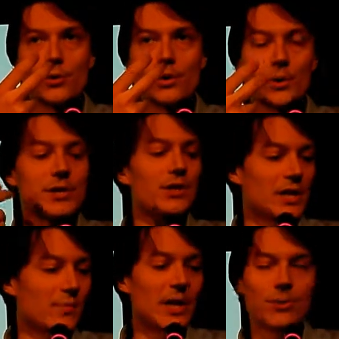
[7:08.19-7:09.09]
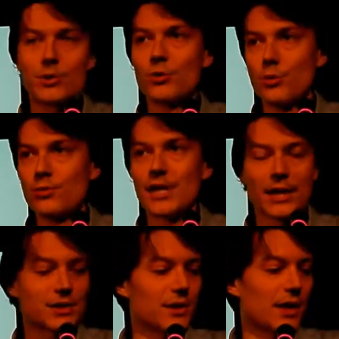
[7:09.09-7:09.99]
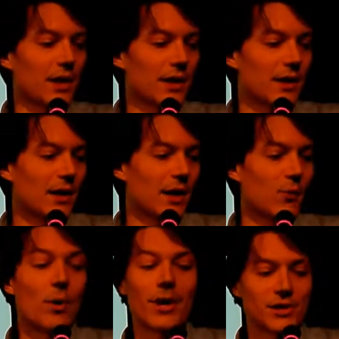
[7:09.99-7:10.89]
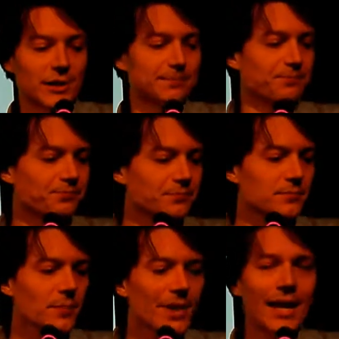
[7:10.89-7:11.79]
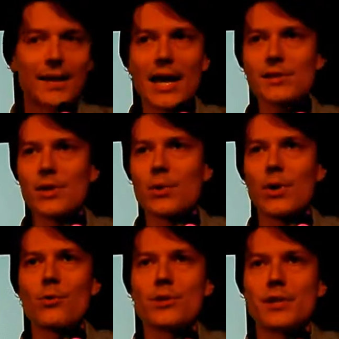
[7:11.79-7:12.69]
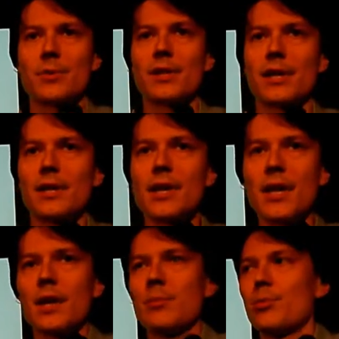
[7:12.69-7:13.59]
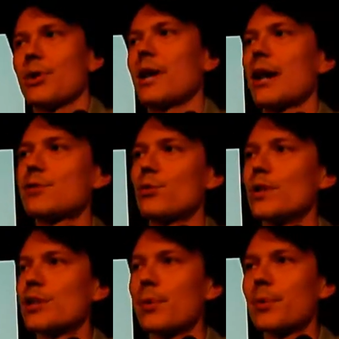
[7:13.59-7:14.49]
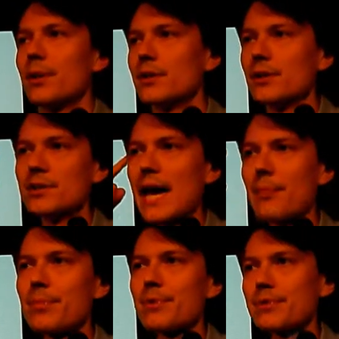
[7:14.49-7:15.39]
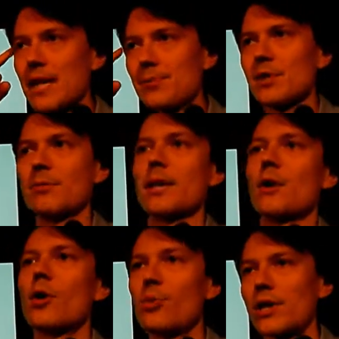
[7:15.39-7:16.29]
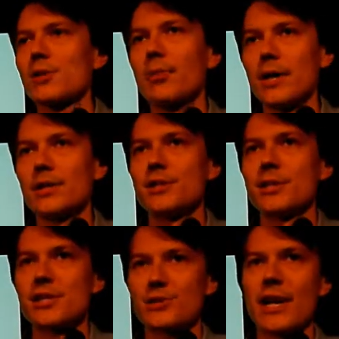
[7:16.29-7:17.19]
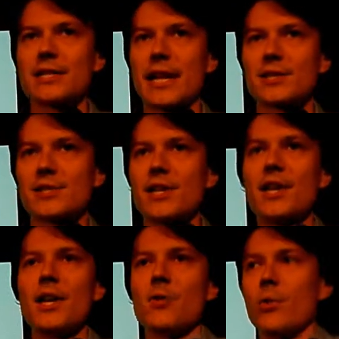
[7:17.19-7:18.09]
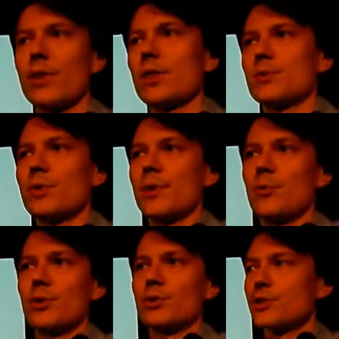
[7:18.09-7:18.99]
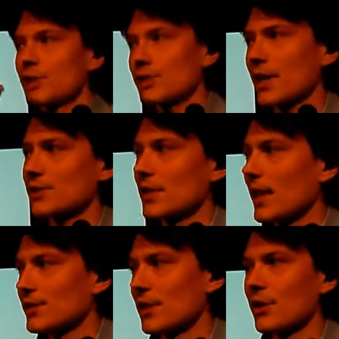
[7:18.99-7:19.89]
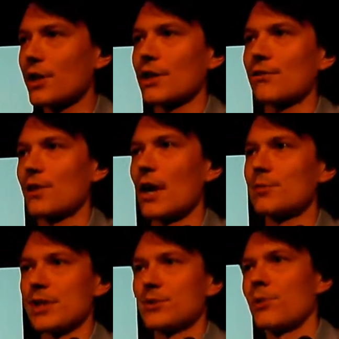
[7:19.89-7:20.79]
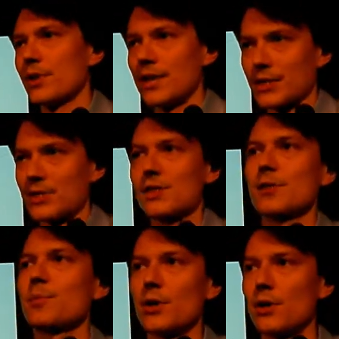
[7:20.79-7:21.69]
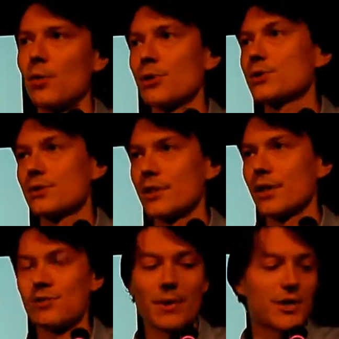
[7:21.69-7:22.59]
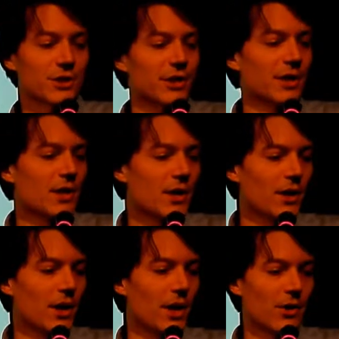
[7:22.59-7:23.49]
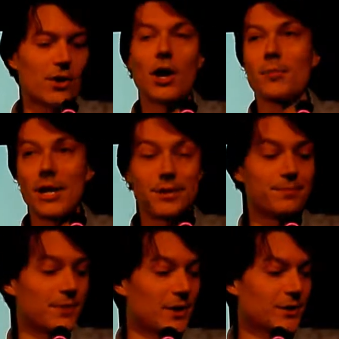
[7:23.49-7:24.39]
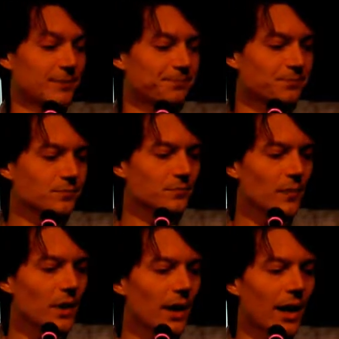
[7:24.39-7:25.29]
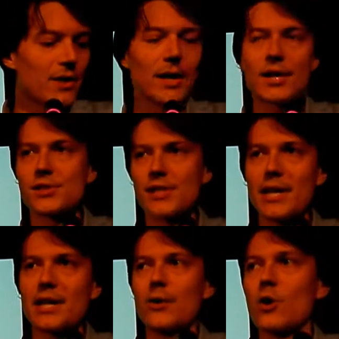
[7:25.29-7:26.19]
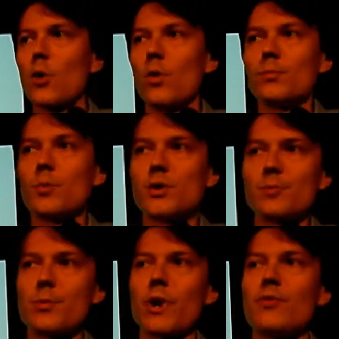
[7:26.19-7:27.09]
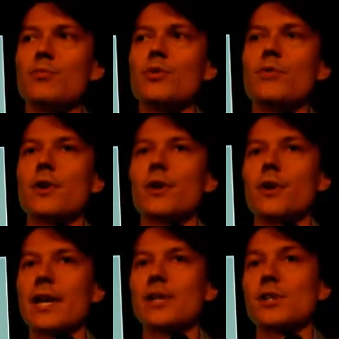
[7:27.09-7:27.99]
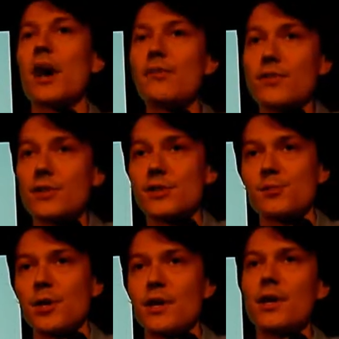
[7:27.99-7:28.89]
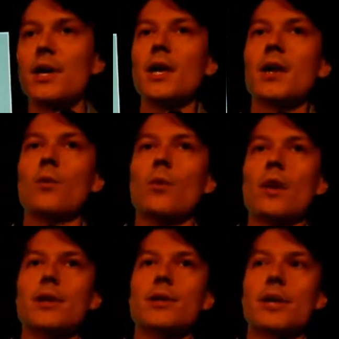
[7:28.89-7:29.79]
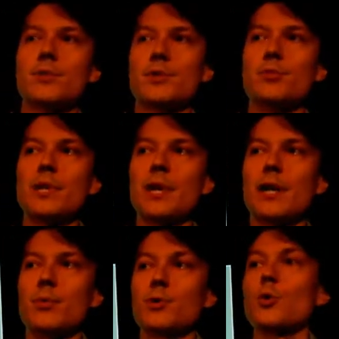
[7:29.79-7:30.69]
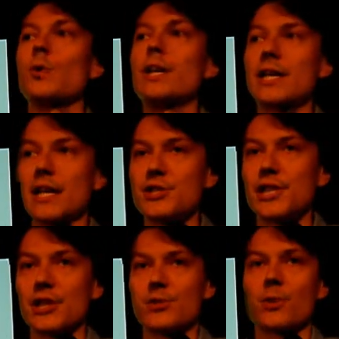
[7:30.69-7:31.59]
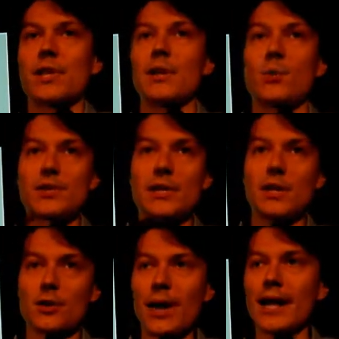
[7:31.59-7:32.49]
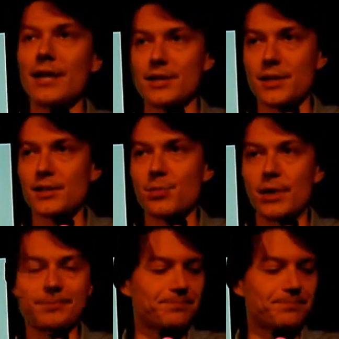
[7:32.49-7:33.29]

we still need to be able to remove text robustly. And lastly, we don't want something that people are going to have to reach up and tap something or press a button to distract text. We want them to be able, just as they look at a different object, we want the text to disappear almost as magically, or automated, basically. And then as a secondary goal, once people have moved their gaze off of the display, we want them to be able to re-engage text once they look back into the display.